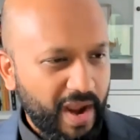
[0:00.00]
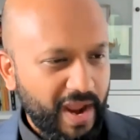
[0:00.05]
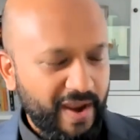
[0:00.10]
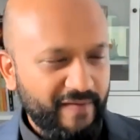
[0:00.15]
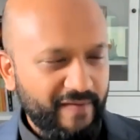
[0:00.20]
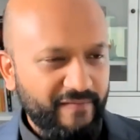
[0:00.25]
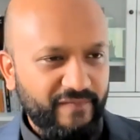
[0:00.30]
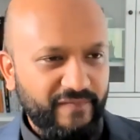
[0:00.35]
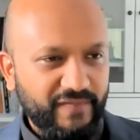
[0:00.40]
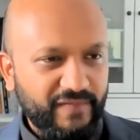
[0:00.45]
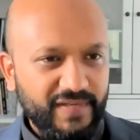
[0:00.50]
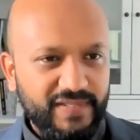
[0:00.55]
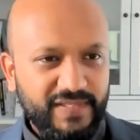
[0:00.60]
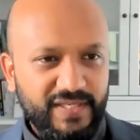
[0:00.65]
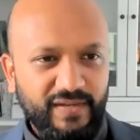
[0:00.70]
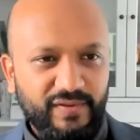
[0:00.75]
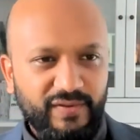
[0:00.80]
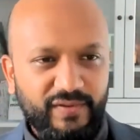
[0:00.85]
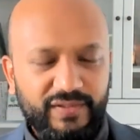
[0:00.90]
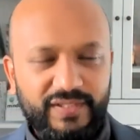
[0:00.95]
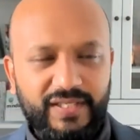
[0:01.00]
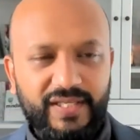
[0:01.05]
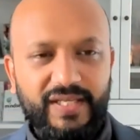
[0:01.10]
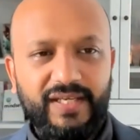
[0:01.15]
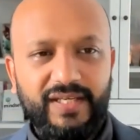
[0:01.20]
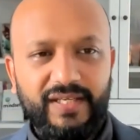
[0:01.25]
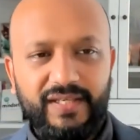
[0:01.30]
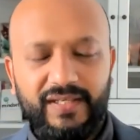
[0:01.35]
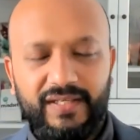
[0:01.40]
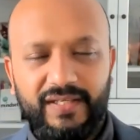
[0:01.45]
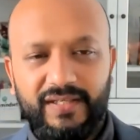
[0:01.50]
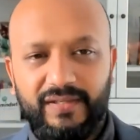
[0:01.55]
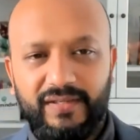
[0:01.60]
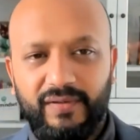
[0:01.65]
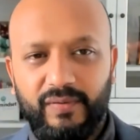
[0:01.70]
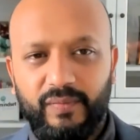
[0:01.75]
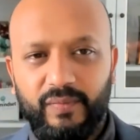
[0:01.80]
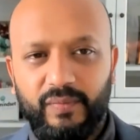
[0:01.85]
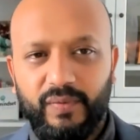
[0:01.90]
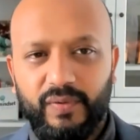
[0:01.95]
every single day
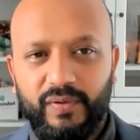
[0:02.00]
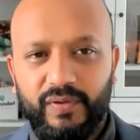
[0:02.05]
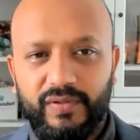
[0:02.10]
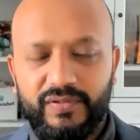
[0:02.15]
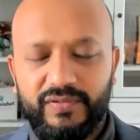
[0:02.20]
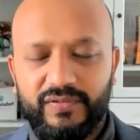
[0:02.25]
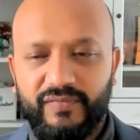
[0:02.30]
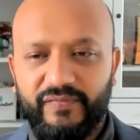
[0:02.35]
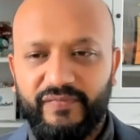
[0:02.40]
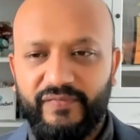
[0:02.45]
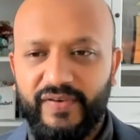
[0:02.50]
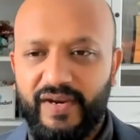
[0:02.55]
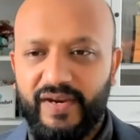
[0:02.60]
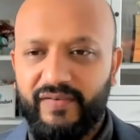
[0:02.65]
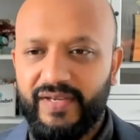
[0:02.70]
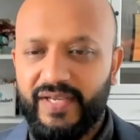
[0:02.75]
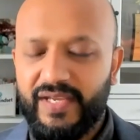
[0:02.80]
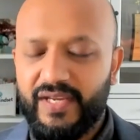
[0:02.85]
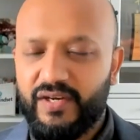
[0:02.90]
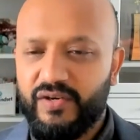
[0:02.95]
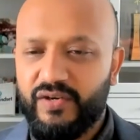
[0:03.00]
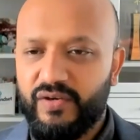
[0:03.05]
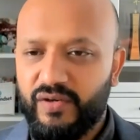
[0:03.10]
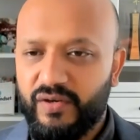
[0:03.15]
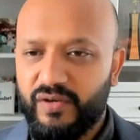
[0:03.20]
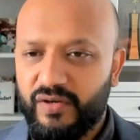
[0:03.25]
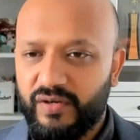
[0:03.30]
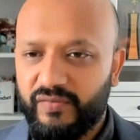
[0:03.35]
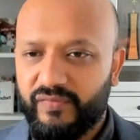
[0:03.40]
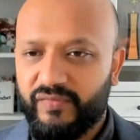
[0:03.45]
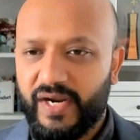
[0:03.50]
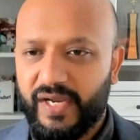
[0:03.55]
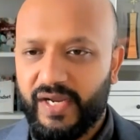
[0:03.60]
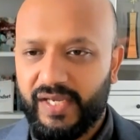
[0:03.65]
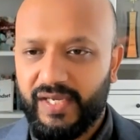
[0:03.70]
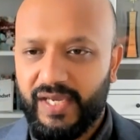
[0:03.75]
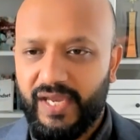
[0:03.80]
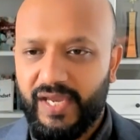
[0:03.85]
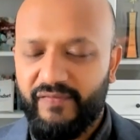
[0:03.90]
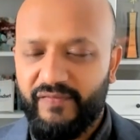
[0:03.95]
was very
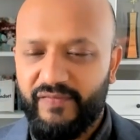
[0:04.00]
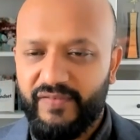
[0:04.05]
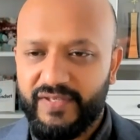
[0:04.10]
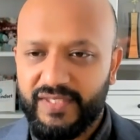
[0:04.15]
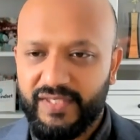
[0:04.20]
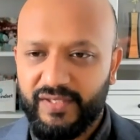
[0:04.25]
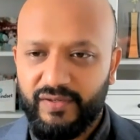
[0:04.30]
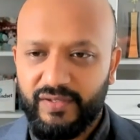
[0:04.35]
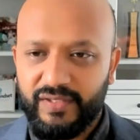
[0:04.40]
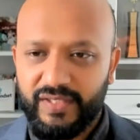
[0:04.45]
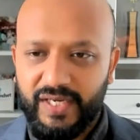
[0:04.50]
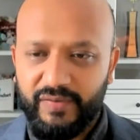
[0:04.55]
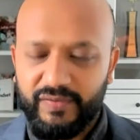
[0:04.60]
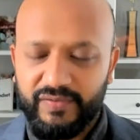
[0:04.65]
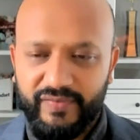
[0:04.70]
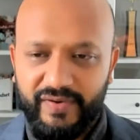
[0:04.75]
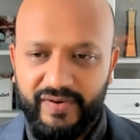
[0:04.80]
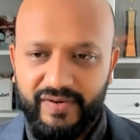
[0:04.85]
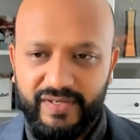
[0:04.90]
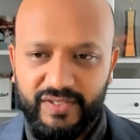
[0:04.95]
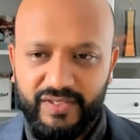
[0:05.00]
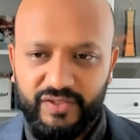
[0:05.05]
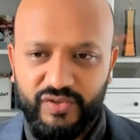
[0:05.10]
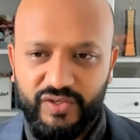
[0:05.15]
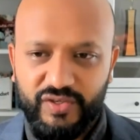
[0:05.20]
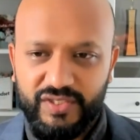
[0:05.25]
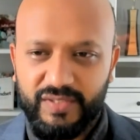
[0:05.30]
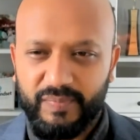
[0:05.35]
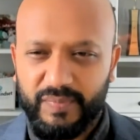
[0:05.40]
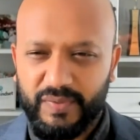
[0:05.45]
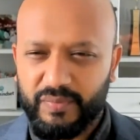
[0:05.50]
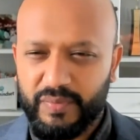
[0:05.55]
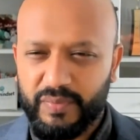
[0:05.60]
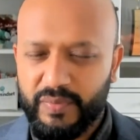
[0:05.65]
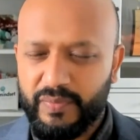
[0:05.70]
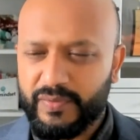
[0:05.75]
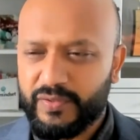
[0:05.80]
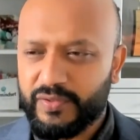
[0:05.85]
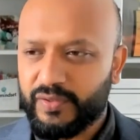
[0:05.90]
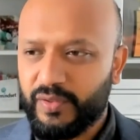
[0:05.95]
nerve-wracking. Every single day was very distressing because we
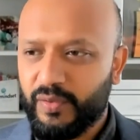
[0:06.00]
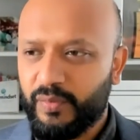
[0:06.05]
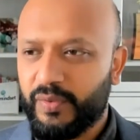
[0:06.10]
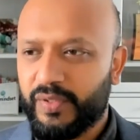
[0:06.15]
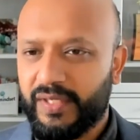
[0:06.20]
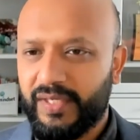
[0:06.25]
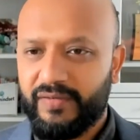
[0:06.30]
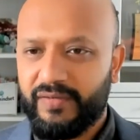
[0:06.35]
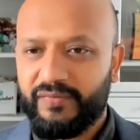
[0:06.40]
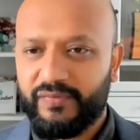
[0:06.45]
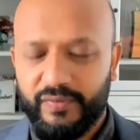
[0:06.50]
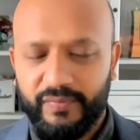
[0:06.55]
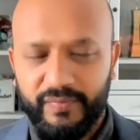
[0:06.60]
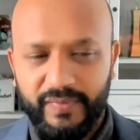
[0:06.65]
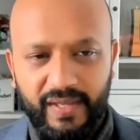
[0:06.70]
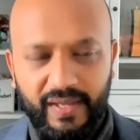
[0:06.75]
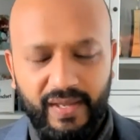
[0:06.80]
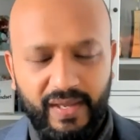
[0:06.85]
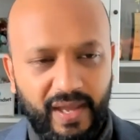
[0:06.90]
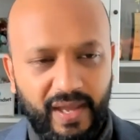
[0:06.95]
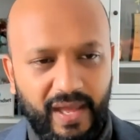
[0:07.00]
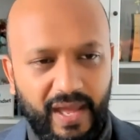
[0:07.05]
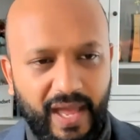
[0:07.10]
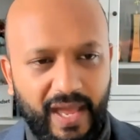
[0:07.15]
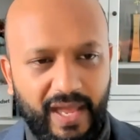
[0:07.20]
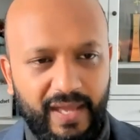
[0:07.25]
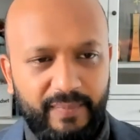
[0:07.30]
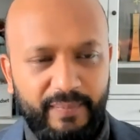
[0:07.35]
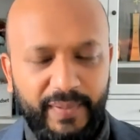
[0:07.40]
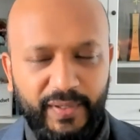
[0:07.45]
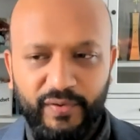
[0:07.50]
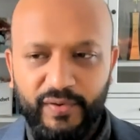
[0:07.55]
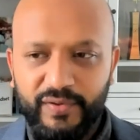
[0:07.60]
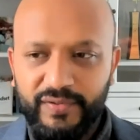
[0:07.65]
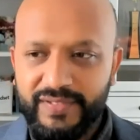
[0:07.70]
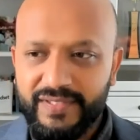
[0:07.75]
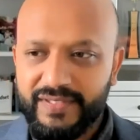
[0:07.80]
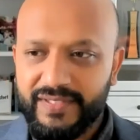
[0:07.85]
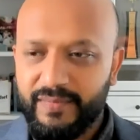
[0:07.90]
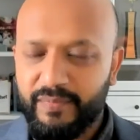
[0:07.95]
were so careful. And
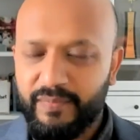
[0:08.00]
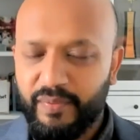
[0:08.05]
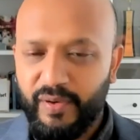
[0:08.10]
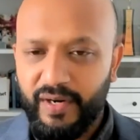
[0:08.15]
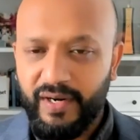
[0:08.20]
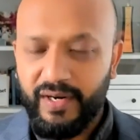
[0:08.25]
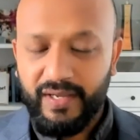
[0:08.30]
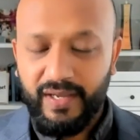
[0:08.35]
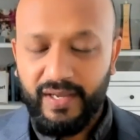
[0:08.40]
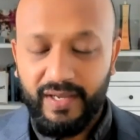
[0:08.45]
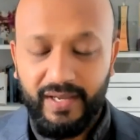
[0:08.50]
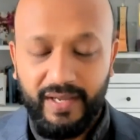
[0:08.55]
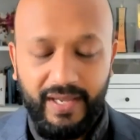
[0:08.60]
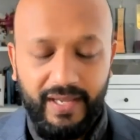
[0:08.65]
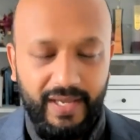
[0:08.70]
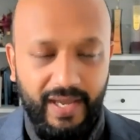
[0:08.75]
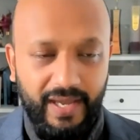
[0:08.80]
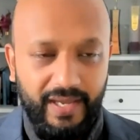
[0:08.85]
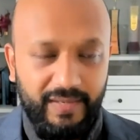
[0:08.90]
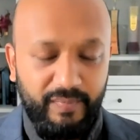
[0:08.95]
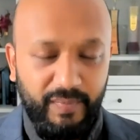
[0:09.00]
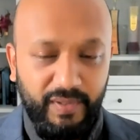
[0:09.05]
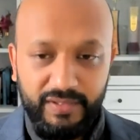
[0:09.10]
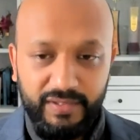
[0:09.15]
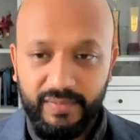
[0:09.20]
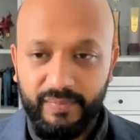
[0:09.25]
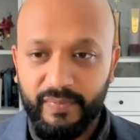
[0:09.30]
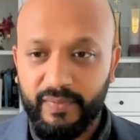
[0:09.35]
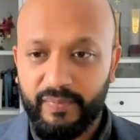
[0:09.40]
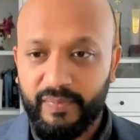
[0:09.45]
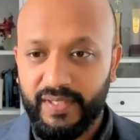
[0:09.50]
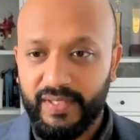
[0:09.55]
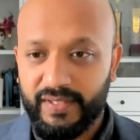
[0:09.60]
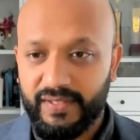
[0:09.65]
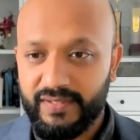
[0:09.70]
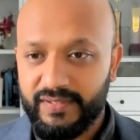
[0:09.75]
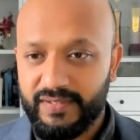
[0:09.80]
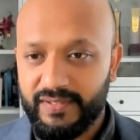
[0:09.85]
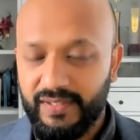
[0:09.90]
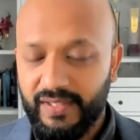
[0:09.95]
because it's a multiple
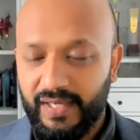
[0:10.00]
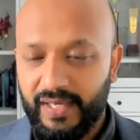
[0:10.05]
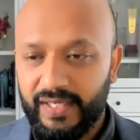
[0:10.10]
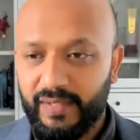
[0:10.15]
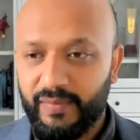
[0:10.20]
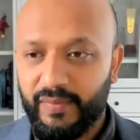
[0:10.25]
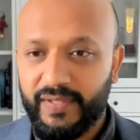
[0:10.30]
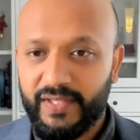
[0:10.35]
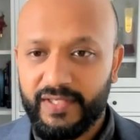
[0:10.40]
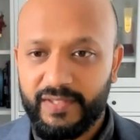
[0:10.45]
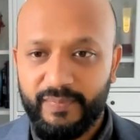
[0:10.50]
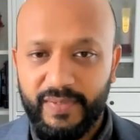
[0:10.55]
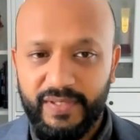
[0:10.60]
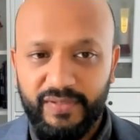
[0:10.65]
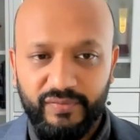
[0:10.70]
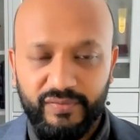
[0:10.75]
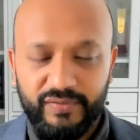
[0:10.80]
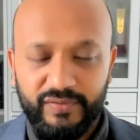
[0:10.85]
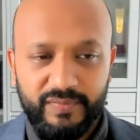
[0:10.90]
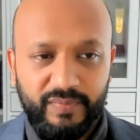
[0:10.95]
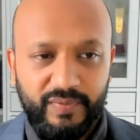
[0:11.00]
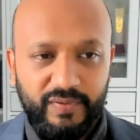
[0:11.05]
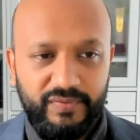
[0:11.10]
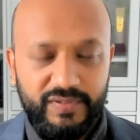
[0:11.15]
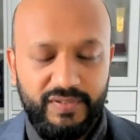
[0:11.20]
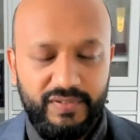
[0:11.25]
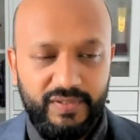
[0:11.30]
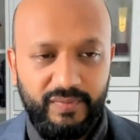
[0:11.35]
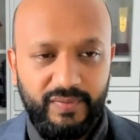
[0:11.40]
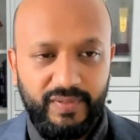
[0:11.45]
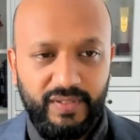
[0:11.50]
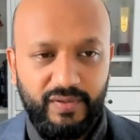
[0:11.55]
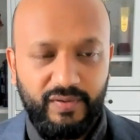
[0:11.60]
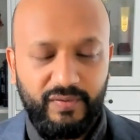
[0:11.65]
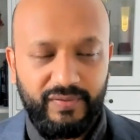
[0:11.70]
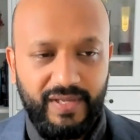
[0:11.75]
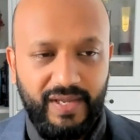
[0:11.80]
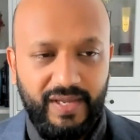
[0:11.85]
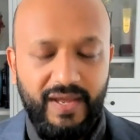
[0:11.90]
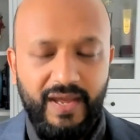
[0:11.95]
pregnancy, anyone that's been through this process, you would
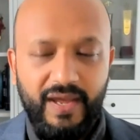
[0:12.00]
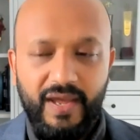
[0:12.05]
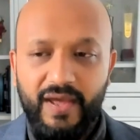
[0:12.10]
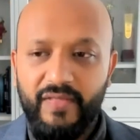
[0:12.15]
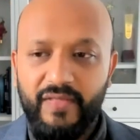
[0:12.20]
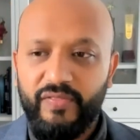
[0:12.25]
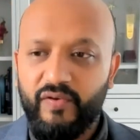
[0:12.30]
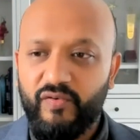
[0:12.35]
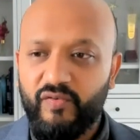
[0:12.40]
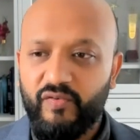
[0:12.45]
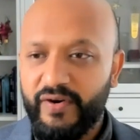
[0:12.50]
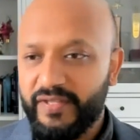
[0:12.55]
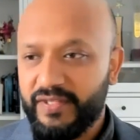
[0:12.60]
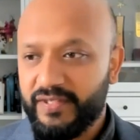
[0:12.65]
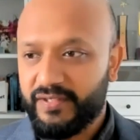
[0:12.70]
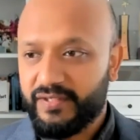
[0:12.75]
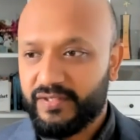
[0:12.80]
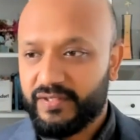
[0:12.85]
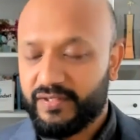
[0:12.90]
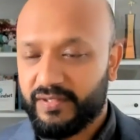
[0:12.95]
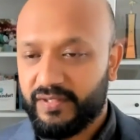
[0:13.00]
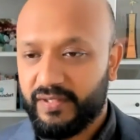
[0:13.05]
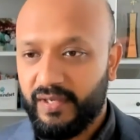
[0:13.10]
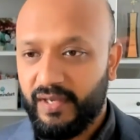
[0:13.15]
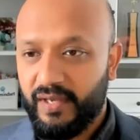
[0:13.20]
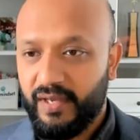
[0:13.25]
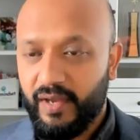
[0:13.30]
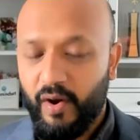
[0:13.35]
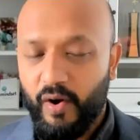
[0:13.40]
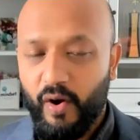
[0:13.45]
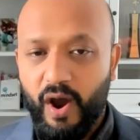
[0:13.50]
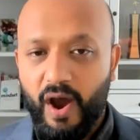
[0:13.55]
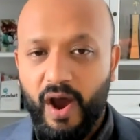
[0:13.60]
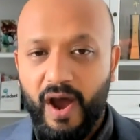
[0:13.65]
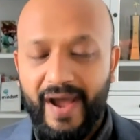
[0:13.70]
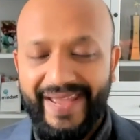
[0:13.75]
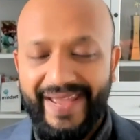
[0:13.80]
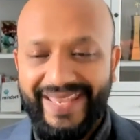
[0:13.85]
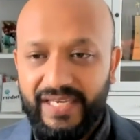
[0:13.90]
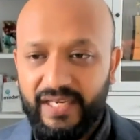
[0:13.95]
know that the risks
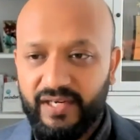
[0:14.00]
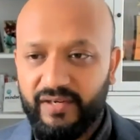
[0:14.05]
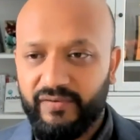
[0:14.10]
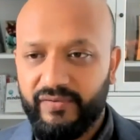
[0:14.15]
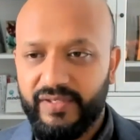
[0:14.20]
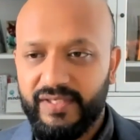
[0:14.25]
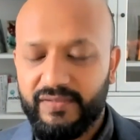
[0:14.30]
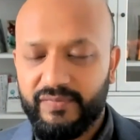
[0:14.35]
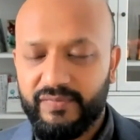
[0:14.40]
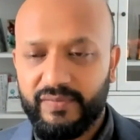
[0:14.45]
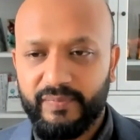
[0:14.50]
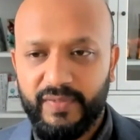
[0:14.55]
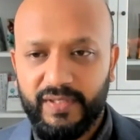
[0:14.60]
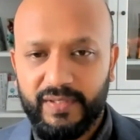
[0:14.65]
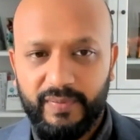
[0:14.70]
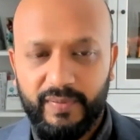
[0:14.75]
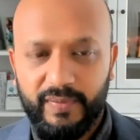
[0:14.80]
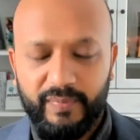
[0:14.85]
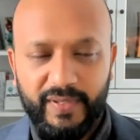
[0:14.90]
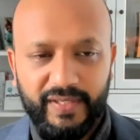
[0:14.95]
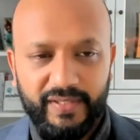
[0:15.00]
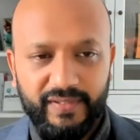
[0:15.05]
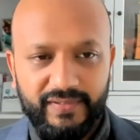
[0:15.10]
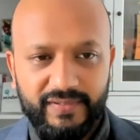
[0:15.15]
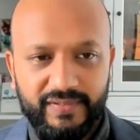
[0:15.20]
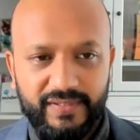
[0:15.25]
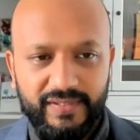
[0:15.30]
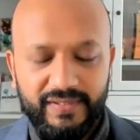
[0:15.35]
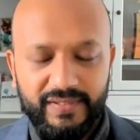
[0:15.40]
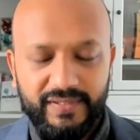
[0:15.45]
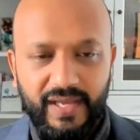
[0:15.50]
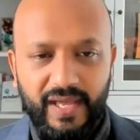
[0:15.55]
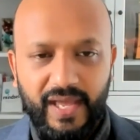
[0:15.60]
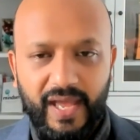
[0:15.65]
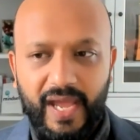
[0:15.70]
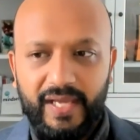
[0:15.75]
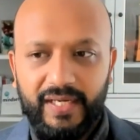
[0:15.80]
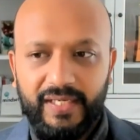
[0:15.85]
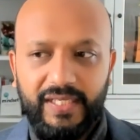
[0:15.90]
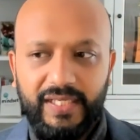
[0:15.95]
are increased with multiple pregnancies.
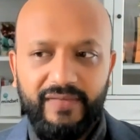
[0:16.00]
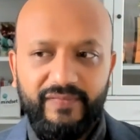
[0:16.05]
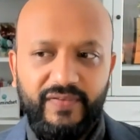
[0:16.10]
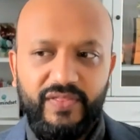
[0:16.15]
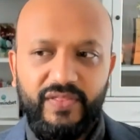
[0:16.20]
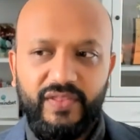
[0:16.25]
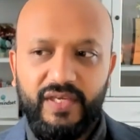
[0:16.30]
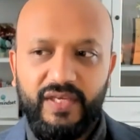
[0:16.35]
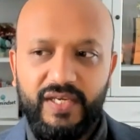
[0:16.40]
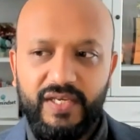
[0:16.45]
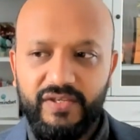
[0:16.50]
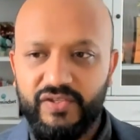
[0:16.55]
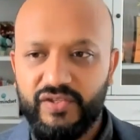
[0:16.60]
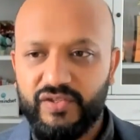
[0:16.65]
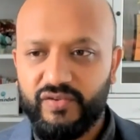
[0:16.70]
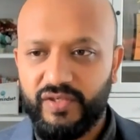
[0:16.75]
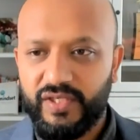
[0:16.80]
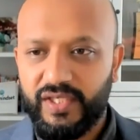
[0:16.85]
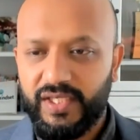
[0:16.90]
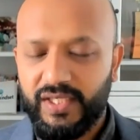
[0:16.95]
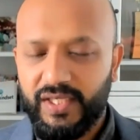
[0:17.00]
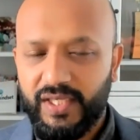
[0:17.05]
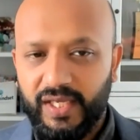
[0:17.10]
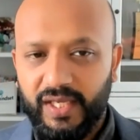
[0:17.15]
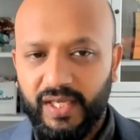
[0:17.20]
And given the history,